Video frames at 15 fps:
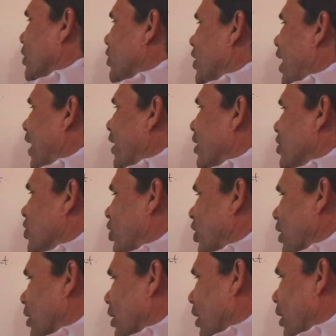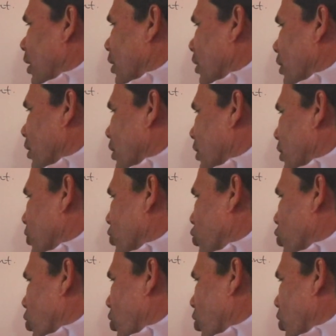is standard circle.
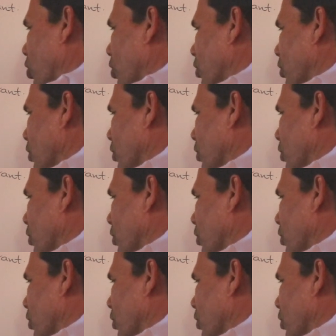So